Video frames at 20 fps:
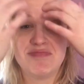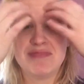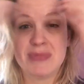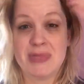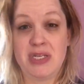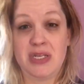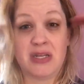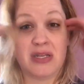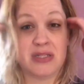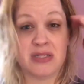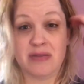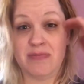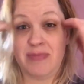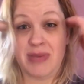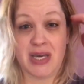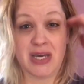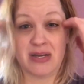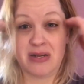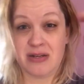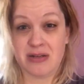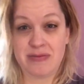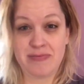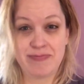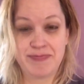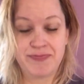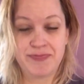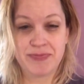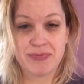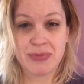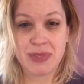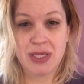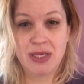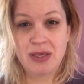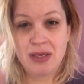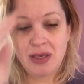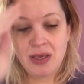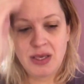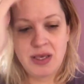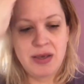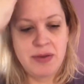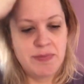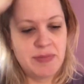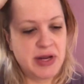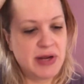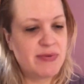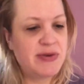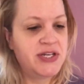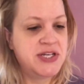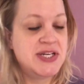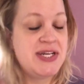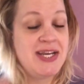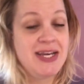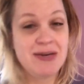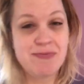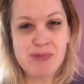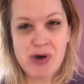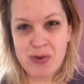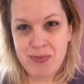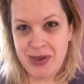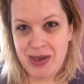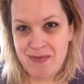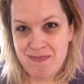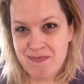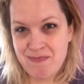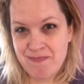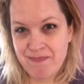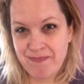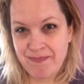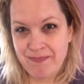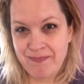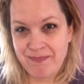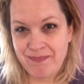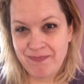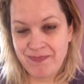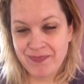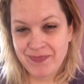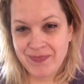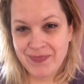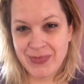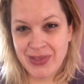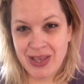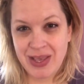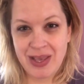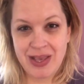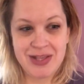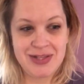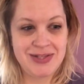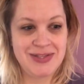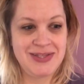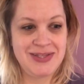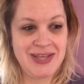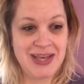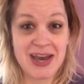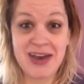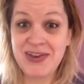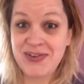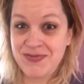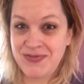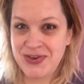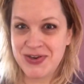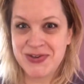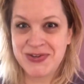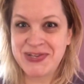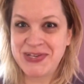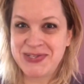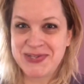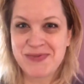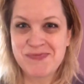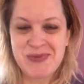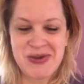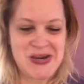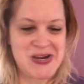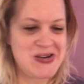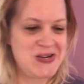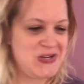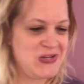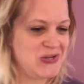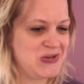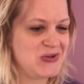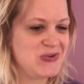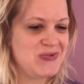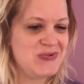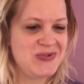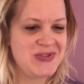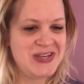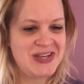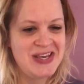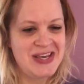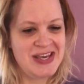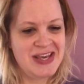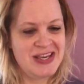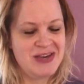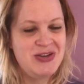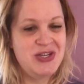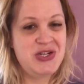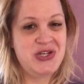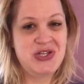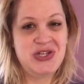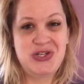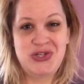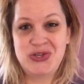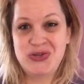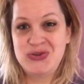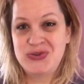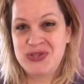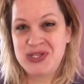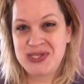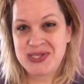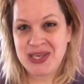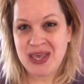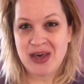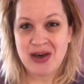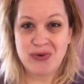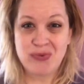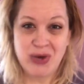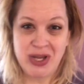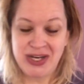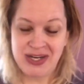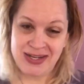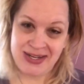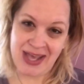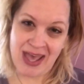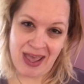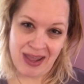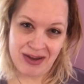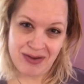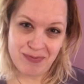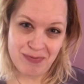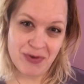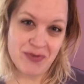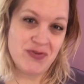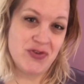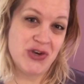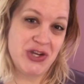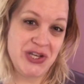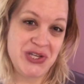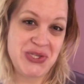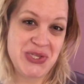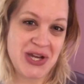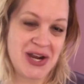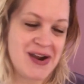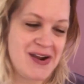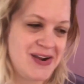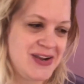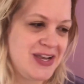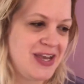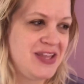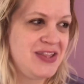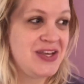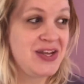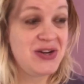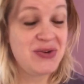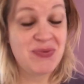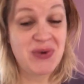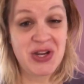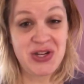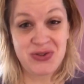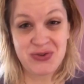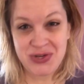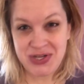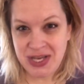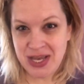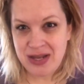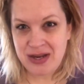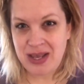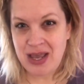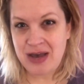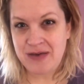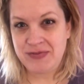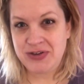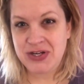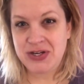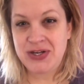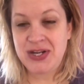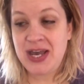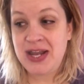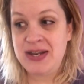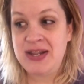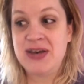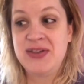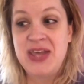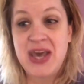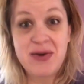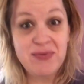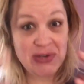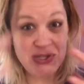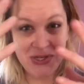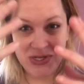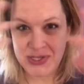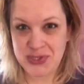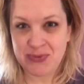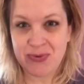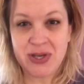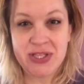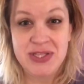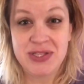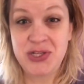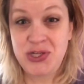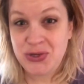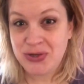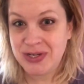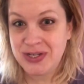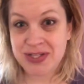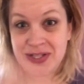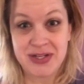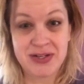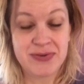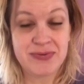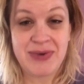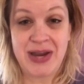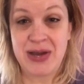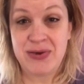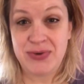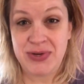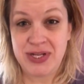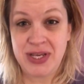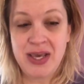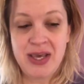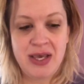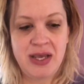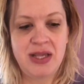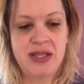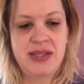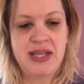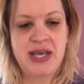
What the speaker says: It doesn't matter. But I want you to take a moment and see how you feel as compared to, usually do the scale 1 to 10 before you start, and then a 1 through 10 after you're done. Now that was just one short little round, and